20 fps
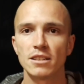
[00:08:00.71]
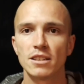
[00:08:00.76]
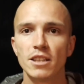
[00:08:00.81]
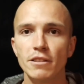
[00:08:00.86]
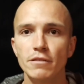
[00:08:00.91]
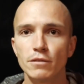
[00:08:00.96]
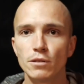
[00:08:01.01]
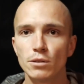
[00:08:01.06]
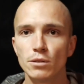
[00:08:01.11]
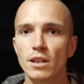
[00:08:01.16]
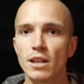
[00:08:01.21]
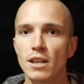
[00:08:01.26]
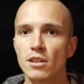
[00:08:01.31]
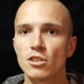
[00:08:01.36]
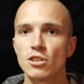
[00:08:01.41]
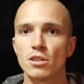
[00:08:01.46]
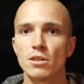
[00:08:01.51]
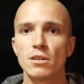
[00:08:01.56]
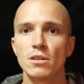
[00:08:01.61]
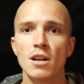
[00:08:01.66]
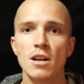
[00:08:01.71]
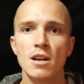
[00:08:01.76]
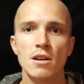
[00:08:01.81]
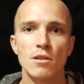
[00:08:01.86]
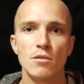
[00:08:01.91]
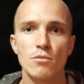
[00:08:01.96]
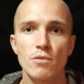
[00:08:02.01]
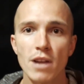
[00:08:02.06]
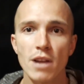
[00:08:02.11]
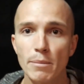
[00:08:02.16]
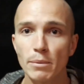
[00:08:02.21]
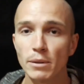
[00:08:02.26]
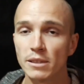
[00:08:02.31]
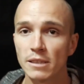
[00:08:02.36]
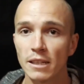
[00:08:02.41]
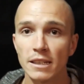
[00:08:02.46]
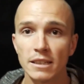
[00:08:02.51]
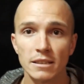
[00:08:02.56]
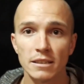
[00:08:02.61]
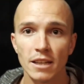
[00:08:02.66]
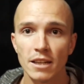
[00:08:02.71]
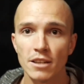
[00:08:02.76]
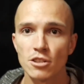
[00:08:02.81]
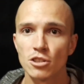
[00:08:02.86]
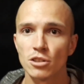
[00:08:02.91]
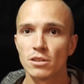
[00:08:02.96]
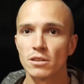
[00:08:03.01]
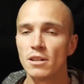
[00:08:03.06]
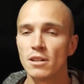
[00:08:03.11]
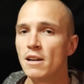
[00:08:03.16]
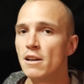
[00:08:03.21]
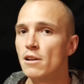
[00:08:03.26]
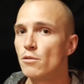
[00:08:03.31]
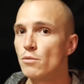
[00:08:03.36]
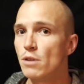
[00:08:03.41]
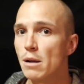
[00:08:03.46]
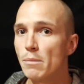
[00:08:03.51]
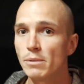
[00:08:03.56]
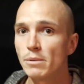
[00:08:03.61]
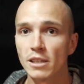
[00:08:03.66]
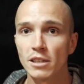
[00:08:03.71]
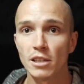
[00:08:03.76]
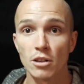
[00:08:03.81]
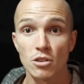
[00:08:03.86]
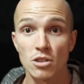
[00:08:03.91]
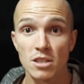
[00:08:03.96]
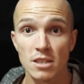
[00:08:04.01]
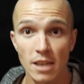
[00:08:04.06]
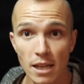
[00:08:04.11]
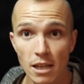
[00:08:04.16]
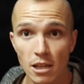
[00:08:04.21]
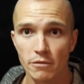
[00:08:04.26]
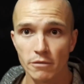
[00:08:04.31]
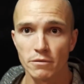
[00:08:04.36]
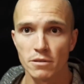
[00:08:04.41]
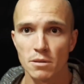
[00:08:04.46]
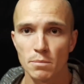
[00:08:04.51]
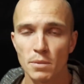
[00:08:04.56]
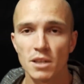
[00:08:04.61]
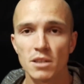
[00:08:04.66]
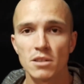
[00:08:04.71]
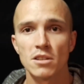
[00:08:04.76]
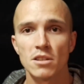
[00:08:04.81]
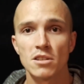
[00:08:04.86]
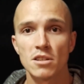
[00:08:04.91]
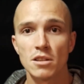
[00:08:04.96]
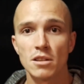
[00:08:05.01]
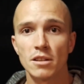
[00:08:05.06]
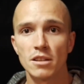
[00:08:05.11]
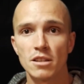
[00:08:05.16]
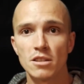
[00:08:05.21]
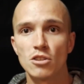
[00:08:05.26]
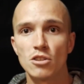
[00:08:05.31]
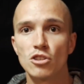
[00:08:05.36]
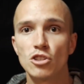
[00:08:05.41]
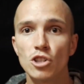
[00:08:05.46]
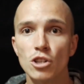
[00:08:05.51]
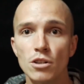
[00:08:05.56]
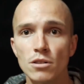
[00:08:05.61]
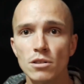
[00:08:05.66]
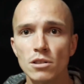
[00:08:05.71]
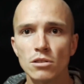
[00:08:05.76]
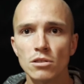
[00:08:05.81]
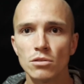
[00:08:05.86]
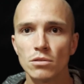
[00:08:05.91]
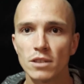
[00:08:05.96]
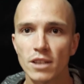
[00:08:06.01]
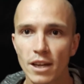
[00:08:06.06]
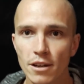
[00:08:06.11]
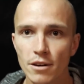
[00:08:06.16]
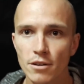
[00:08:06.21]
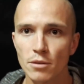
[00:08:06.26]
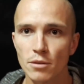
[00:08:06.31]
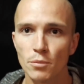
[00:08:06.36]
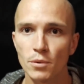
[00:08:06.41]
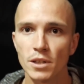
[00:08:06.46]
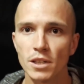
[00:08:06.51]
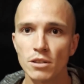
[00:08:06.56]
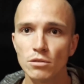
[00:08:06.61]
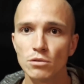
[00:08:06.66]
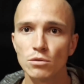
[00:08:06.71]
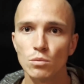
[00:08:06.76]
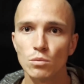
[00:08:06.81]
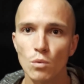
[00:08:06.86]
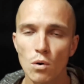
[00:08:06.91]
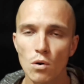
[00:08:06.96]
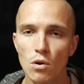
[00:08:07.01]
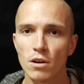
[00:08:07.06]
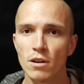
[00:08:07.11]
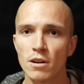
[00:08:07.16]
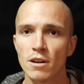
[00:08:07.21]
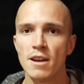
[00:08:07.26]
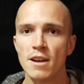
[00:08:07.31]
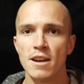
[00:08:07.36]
give to nature, rehabilitate nature, rehabilitate ourselves, because it's a journey together that we need to walk,